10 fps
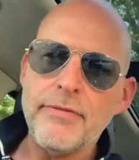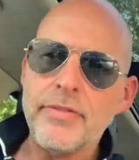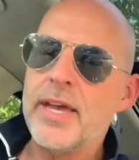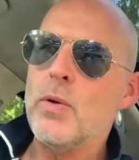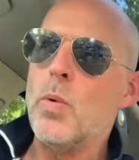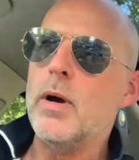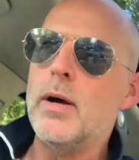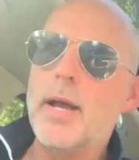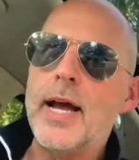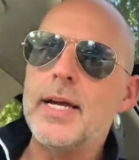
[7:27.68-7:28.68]
if they
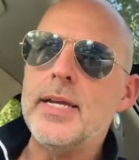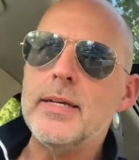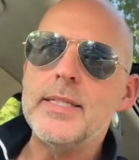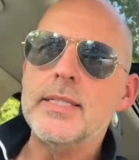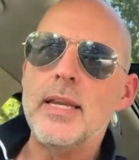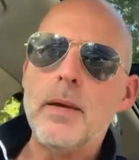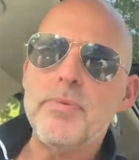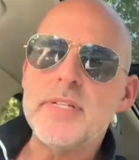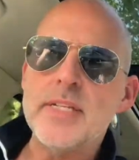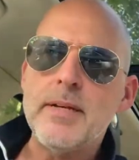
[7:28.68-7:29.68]
were a
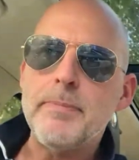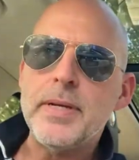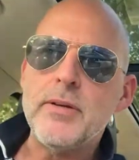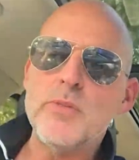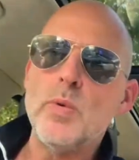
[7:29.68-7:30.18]
celebrity, because